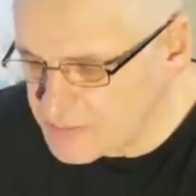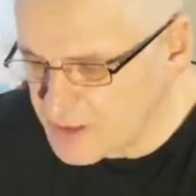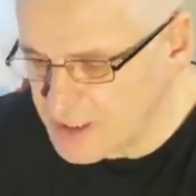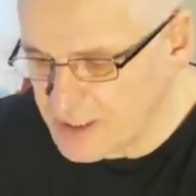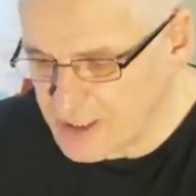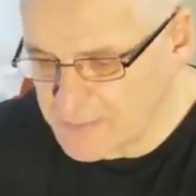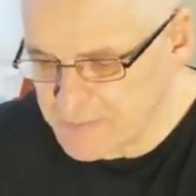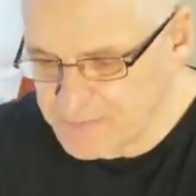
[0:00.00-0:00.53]

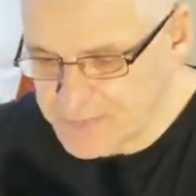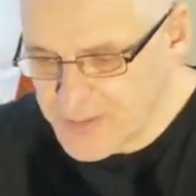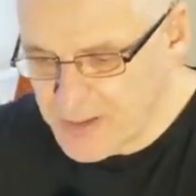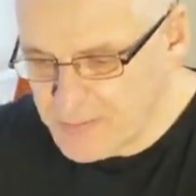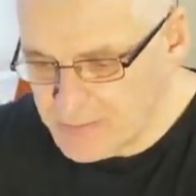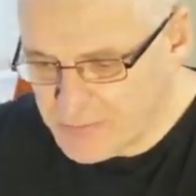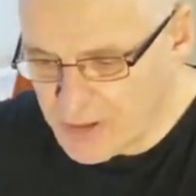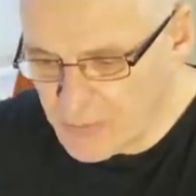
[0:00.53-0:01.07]
my
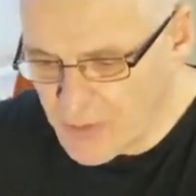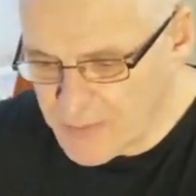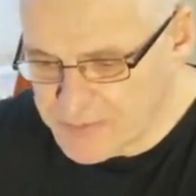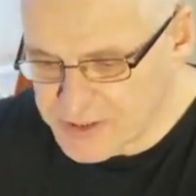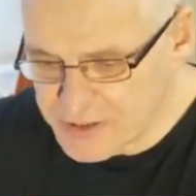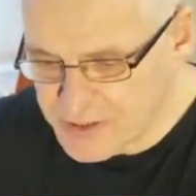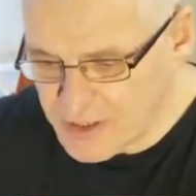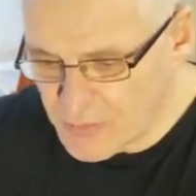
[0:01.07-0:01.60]
my
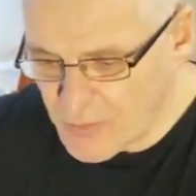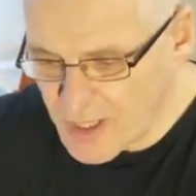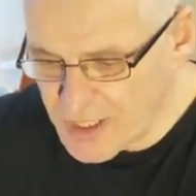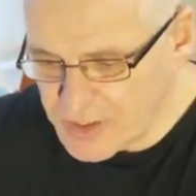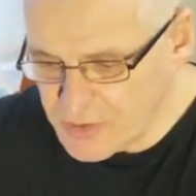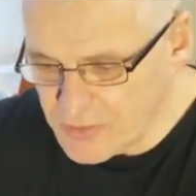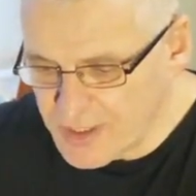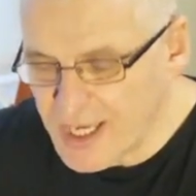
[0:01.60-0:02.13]
website, where
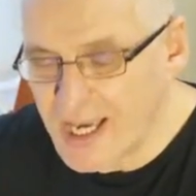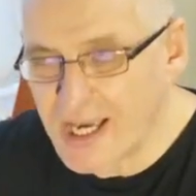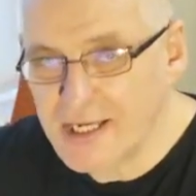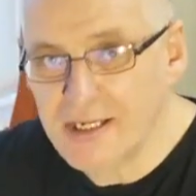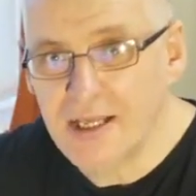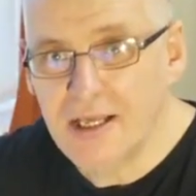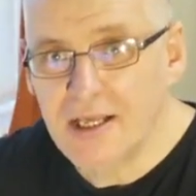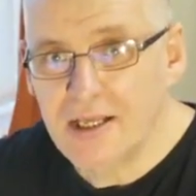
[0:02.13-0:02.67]
you can